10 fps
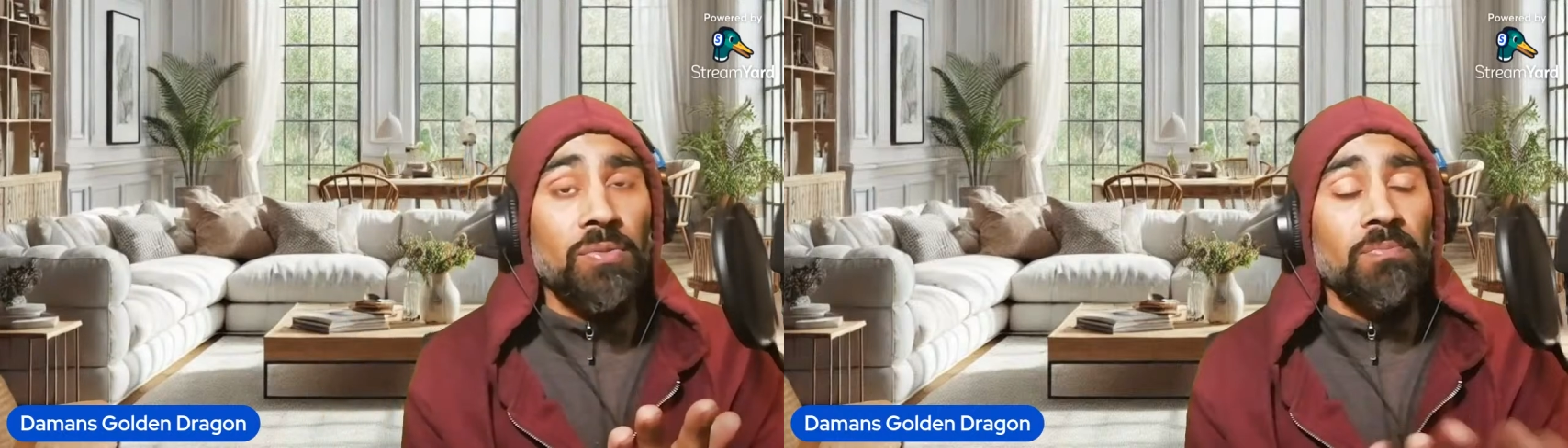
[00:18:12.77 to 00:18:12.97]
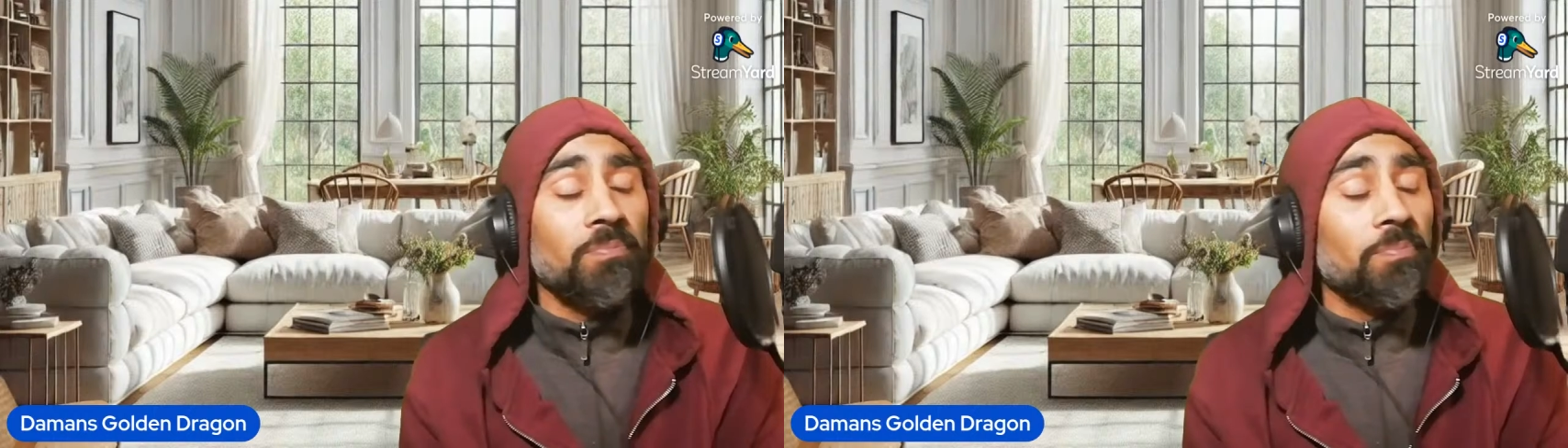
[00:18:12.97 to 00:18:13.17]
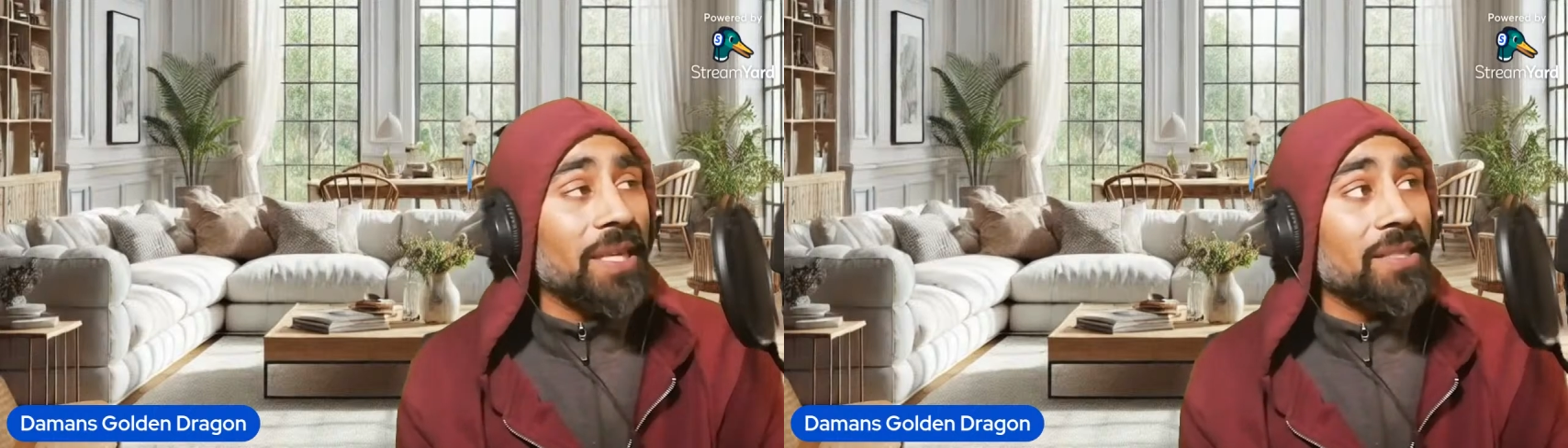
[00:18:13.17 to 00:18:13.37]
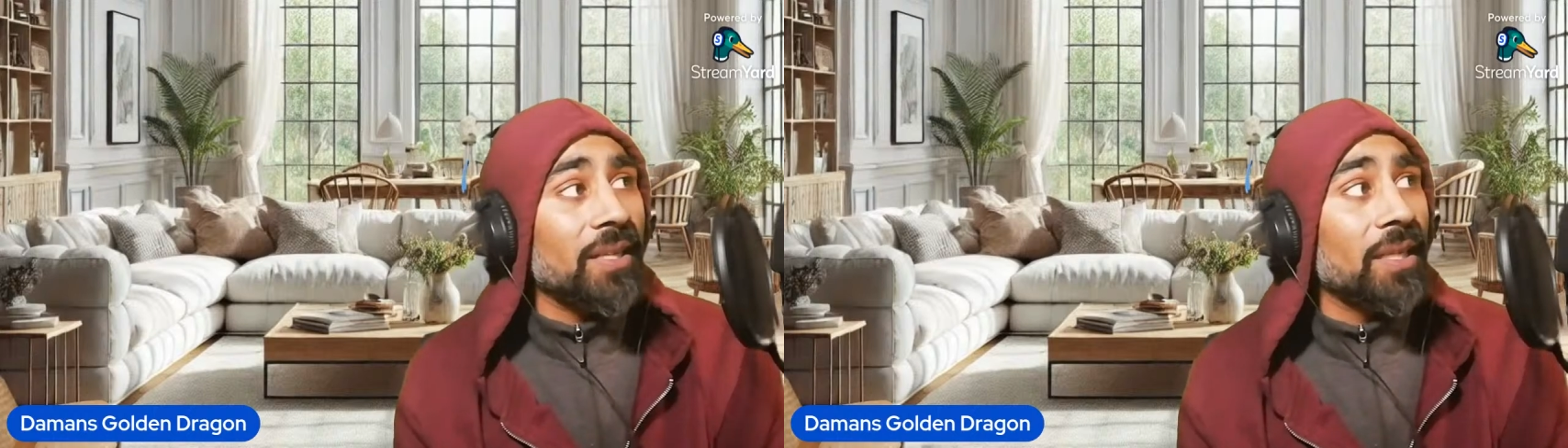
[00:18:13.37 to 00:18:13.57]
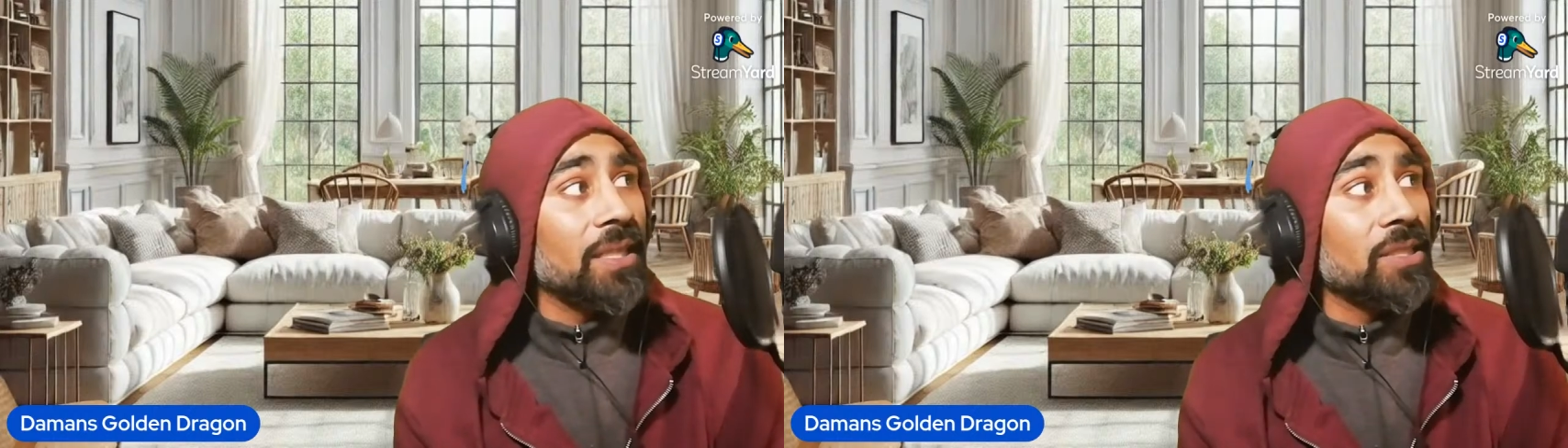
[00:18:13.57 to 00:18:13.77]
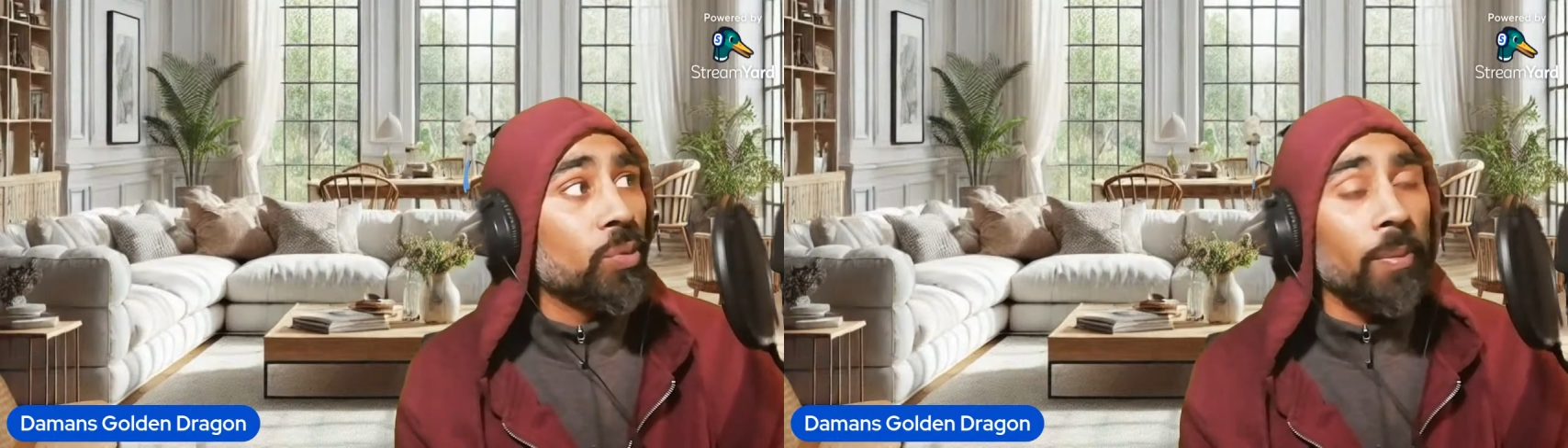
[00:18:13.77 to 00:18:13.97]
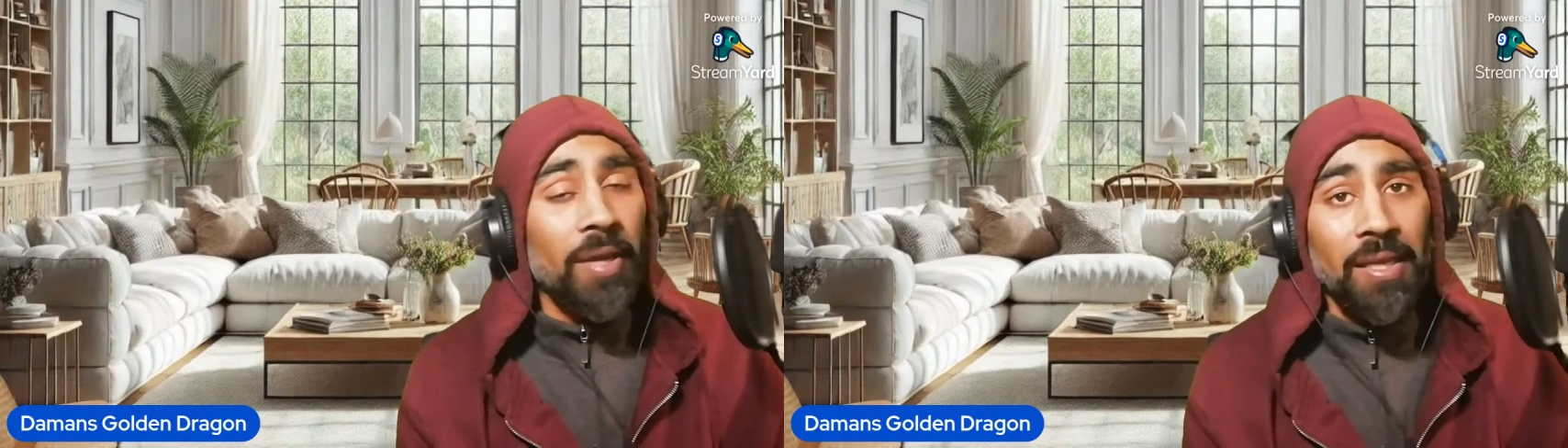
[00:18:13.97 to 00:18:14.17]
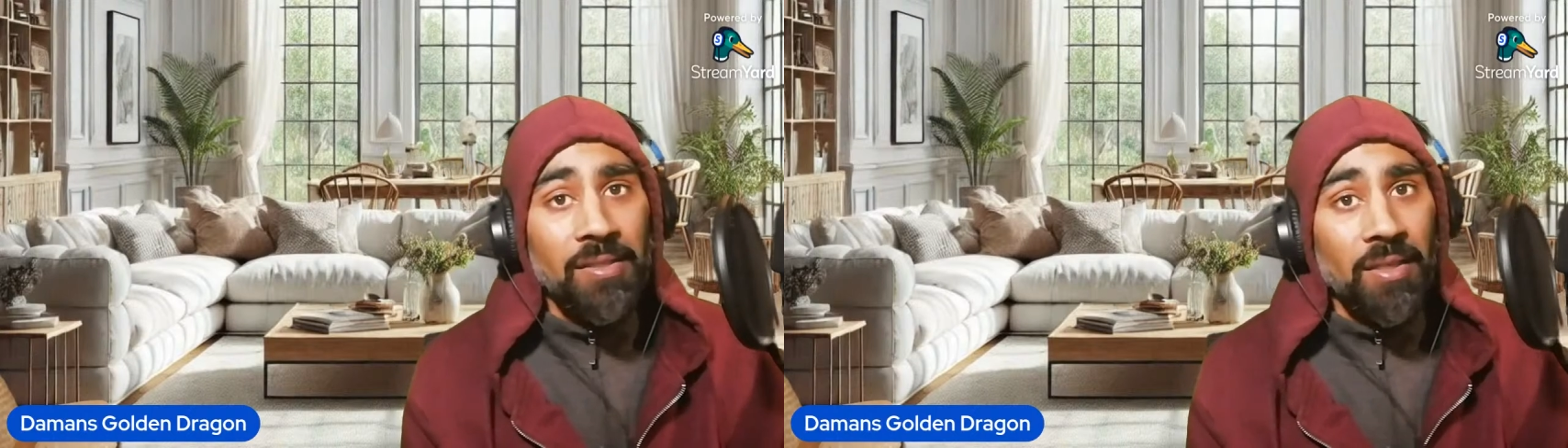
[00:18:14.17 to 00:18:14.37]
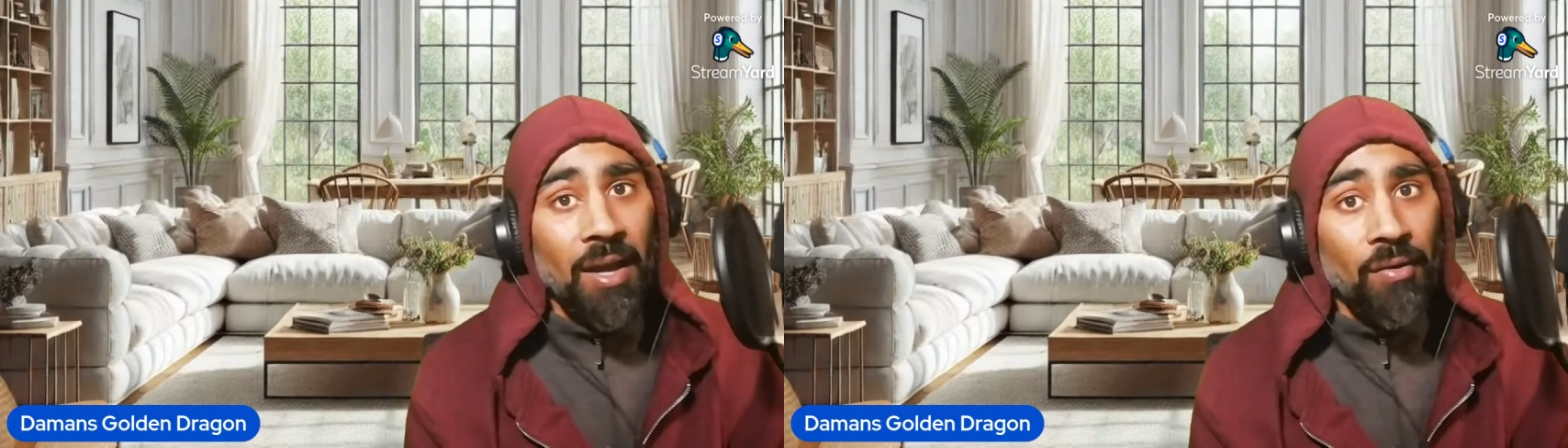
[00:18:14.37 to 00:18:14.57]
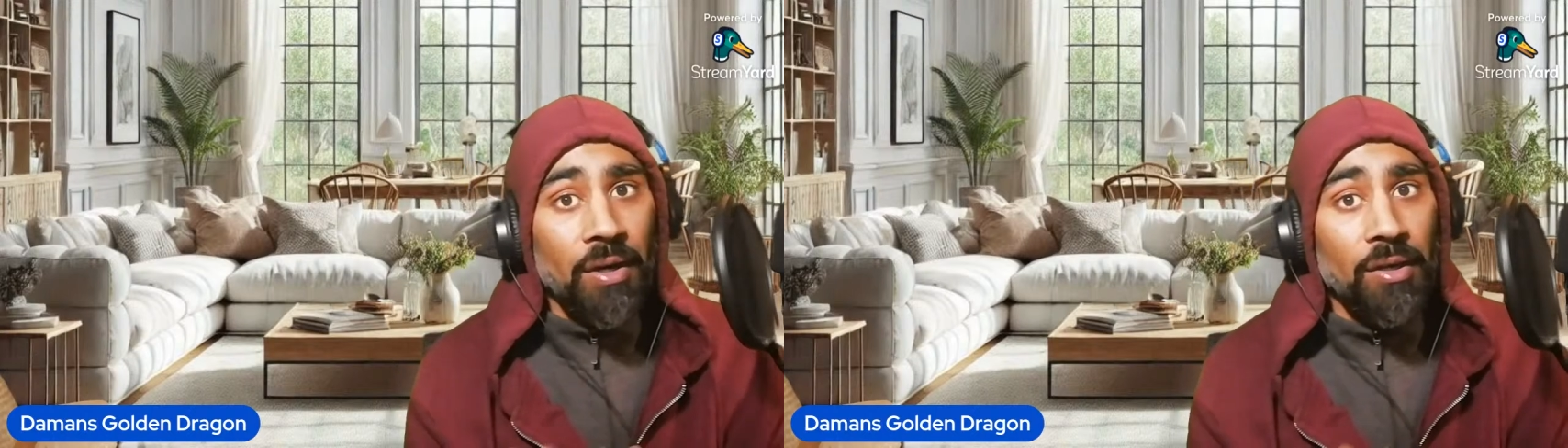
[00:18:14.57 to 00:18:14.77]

basically swim against the current.